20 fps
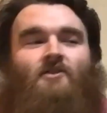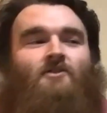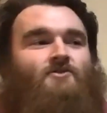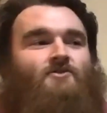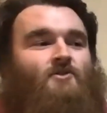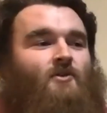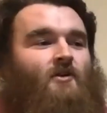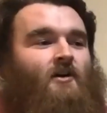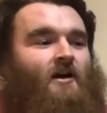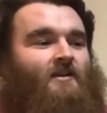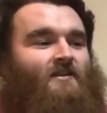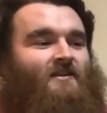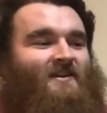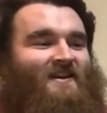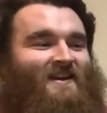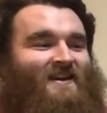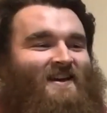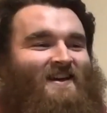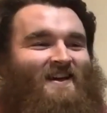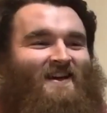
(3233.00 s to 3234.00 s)
you saw it.
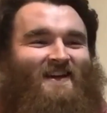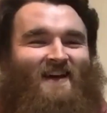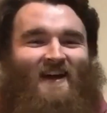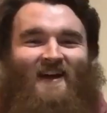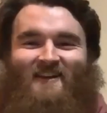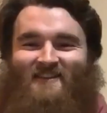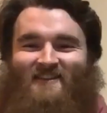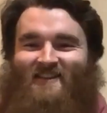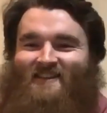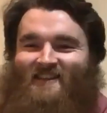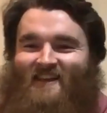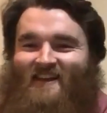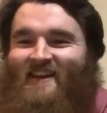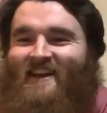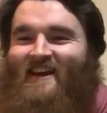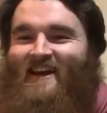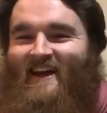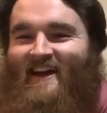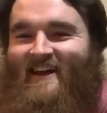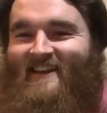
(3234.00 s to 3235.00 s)

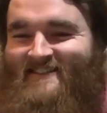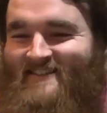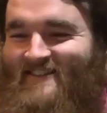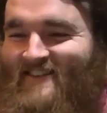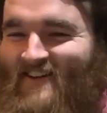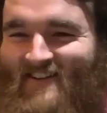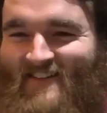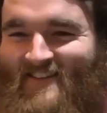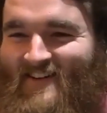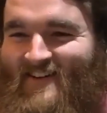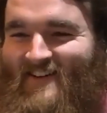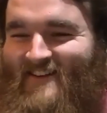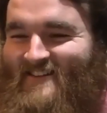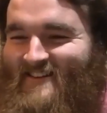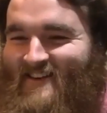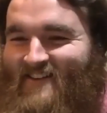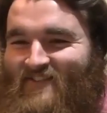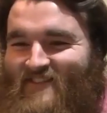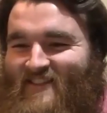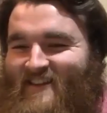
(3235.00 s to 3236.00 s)
It's not
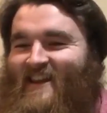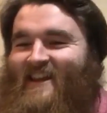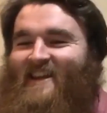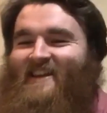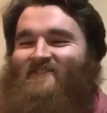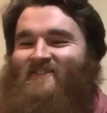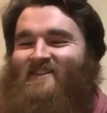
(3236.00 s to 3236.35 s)
something anybody.